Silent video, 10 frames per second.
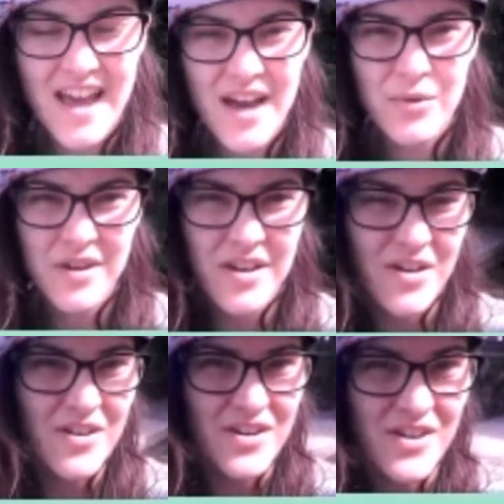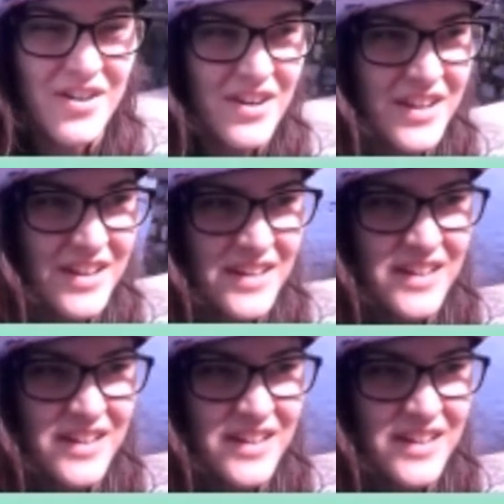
Now we're on